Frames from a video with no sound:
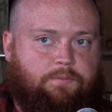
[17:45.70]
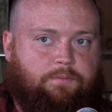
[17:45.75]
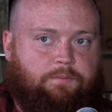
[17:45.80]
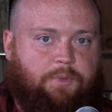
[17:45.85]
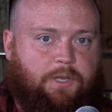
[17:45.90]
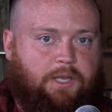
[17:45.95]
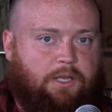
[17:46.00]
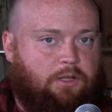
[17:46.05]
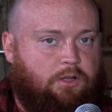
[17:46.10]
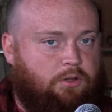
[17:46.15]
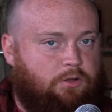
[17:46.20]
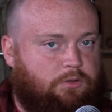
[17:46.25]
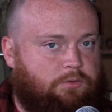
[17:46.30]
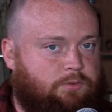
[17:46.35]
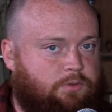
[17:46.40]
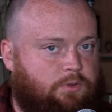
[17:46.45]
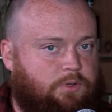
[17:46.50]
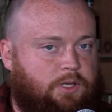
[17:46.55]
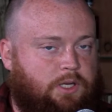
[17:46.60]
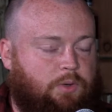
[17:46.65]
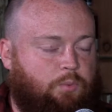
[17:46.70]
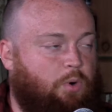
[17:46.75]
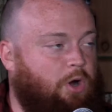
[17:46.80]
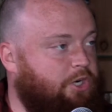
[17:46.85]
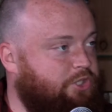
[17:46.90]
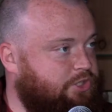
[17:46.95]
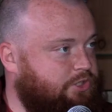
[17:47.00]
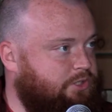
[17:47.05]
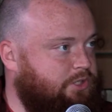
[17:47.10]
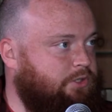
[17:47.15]
pale
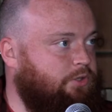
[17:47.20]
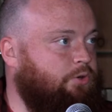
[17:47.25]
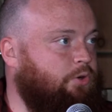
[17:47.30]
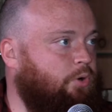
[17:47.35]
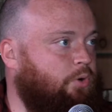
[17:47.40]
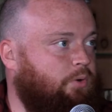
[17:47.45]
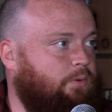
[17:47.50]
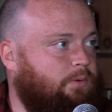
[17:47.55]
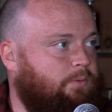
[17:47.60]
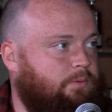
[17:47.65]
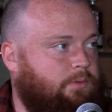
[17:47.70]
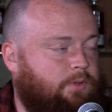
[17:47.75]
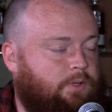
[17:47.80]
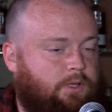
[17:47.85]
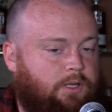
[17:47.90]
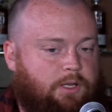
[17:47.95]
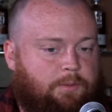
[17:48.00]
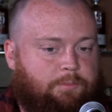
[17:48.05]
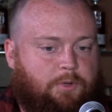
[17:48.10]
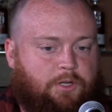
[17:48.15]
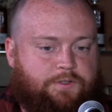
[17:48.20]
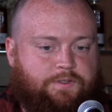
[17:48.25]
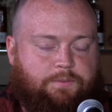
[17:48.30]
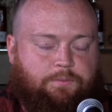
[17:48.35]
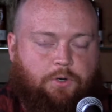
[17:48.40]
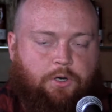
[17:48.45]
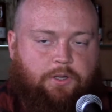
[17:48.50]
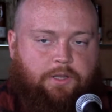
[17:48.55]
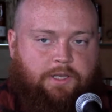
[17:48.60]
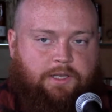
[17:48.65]
Washington-grown malted
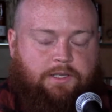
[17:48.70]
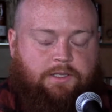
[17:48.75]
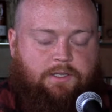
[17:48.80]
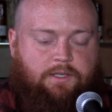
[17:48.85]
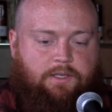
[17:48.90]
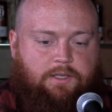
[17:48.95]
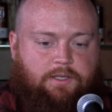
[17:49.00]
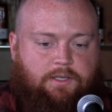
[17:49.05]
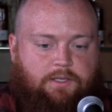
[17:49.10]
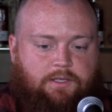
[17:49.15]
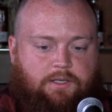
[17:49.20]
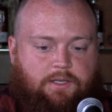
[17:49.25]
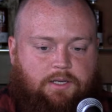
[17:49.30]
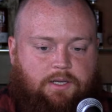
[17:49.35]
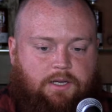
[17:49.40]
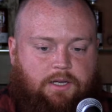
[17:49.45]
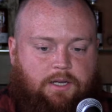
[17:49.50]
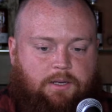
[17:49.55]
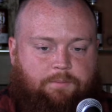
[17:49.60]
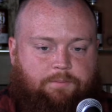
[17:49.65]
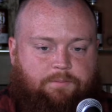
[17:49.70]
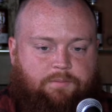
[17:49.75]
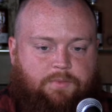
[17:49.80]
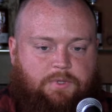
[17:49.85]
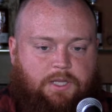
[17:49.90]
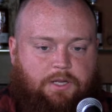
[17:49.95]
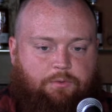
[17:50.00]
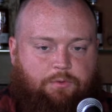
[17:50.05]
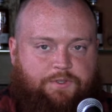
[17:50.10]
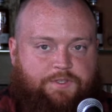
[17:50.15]
barley
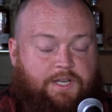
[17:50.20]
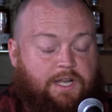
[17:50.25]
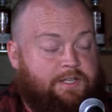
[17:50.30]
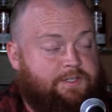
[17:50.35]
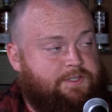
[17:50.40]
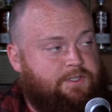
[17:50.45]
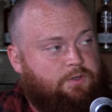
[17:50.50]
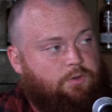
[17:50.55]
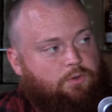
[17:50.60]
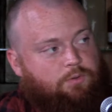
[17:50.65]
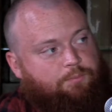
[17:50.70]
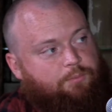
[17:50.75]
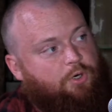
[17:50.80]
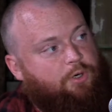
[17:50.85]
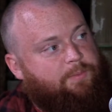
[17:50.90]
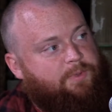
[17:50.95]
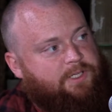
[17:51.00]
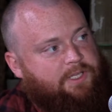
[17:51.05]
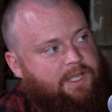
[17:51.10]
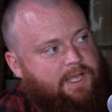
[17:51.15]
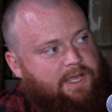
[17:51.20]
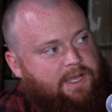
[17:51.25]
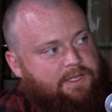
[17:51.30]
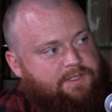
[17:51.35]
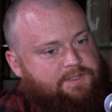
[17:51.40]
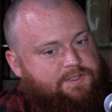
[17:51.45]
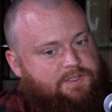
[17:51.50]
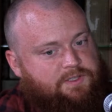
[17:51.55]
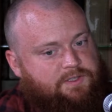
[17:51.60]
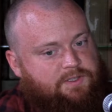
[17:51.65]
that resides in old bourbon
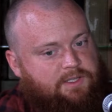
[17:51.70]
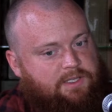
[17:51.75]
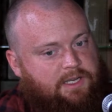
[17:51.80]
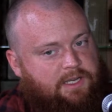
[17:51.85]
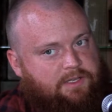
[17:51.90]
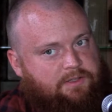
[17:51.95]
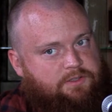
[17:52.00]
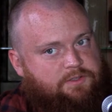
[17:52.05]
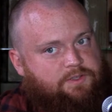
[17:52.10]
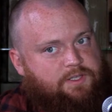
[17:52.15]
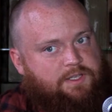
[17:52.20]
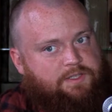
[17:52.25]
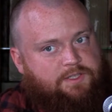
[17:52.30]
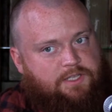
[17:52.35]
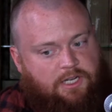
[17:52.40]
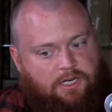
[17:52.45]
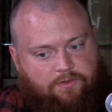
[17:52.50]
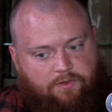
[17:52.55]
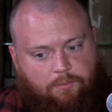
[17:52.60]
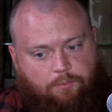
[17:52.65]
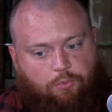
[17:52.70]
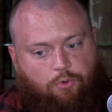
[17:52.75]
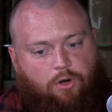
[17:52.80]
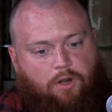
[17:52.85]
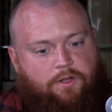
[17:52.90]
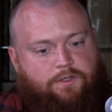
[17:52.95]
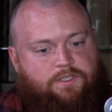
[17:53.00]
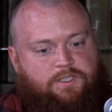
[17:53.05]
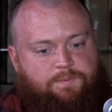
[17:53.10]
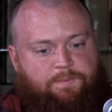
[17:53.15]
casks. And that's kind of a
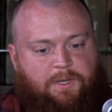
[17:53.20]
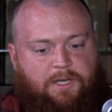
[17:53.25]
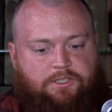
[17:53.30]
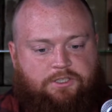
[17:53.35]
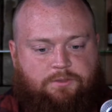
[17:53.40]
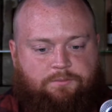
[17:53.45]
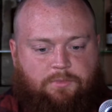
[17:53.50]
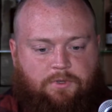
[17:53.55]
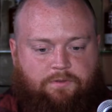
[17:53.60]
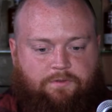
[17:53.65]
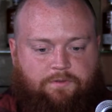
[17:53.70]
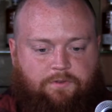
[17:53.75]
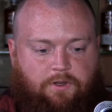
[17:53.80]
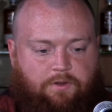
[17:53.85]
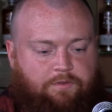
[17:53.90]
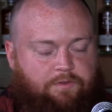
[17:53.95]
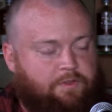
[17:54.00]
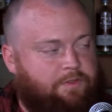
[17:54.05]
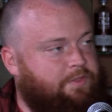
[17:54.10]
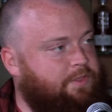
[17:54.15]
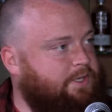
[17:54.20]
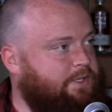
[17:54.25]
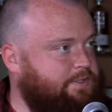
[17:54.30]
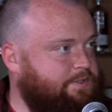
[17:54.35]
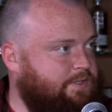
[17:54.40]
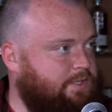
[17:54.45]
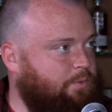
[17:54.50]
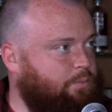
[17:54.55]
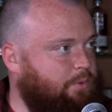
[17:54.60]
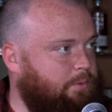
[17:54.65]
broad spectrum of the
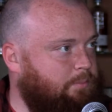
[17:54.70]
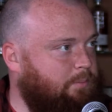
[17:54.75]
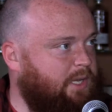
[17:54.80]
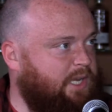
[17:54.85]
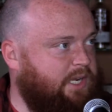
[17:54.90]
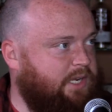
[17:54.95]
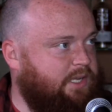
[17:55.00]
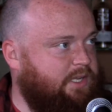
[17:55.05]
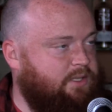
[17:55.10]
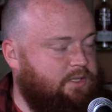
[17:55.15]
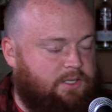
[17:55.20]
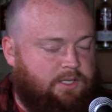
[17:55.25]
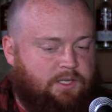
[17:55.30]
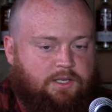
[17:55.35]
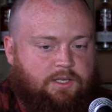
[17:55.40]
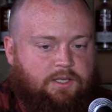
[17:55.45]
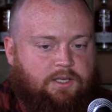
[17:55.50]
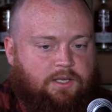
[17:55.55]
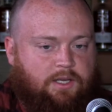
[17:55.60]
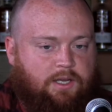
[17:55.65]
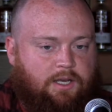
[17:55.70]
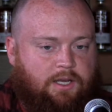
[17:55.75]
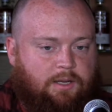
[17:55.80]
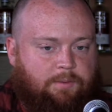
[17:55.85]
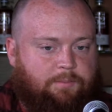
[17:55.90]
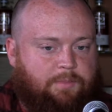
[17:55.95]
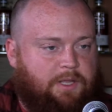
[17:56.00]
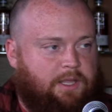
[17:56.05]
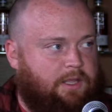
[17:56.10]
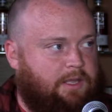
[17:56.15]
things that we make
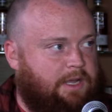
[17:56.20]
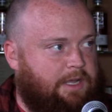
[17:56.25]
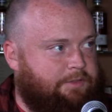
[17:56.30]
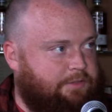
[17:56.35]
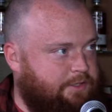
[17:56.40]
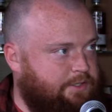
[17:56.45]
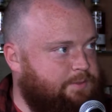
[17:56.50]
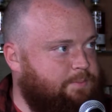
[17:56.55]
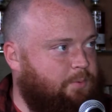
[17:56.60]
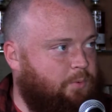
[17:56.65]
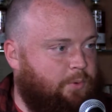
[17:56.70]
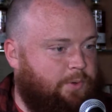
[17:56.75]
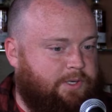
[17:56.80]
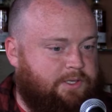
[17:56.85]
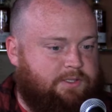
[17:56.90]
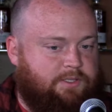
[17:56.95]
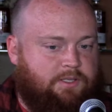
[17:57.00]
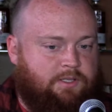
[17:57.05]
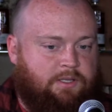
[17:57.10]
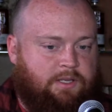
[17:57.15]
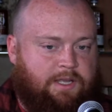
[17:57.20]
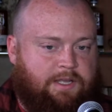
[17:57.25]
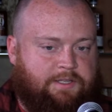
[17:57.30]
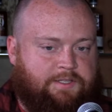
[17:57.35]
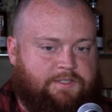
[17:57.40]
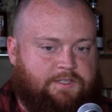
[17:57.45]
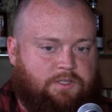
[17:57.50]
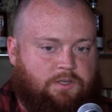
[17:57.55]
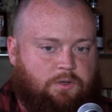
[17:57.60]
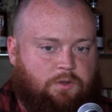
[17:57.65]
at this point. And
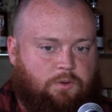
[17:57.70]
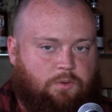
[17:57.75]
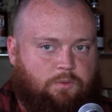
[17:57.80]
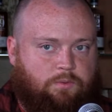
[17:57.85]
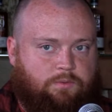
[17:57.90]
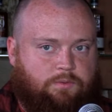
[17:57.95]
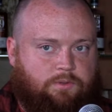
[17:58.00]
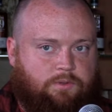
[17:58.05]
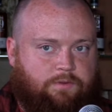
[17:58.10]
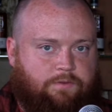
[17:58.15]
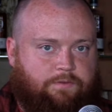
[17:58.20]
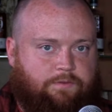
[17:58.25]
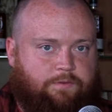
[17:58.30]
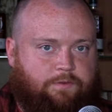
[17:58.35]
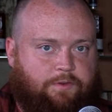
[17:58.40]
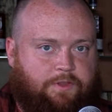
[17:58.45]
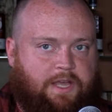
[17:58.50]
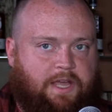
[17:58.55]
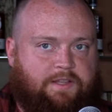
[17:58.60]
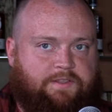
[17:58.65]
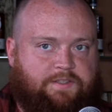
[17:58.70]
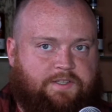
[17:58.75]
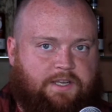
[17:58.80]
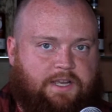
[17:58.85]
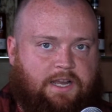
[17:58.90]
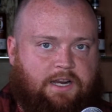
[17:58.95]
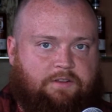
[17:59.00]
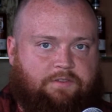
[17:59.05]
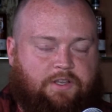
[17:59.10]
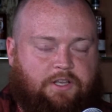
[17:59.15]
so for that to
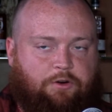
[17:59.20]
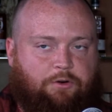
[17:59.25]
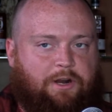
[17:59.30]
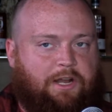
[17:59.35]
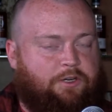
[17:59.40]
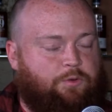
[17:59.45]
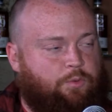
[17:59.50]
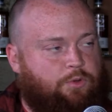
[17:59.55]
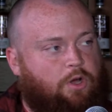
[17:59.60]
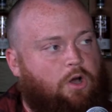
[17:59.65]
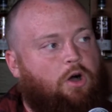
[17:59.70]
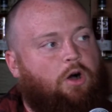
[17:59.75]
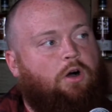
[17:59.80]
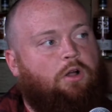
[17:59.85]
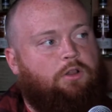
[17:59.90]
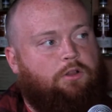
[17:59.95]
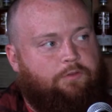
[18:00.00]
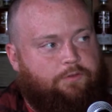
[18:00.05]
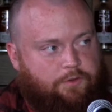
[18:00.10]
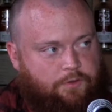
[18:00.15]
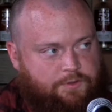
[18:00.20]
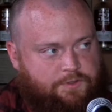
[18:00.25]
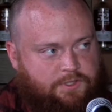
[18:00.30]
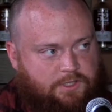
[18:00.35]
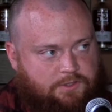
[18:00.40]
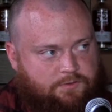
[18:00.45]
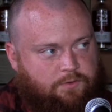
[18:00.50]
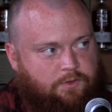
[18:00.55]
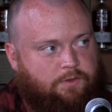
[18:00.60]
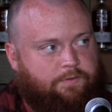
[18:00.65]
kind of interact with all of those
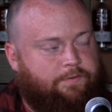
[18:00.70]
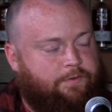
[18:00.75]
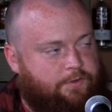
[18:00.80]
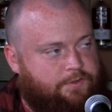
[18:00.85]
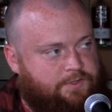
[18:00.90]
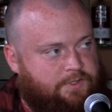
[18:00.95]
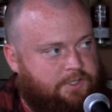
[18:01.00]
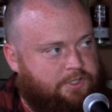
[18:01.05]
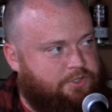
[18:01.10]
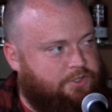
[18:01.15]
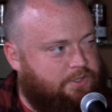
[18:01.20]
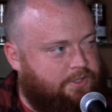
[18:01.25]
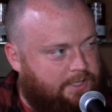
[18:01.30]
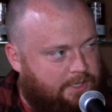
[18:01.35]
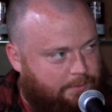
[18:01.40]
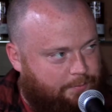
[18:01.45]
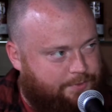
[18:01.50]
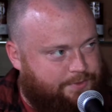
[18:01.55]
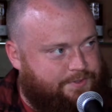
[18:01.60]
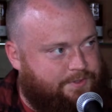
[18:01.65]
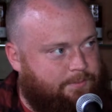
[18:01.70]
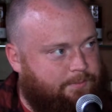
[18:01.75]
things for the first edition, that was the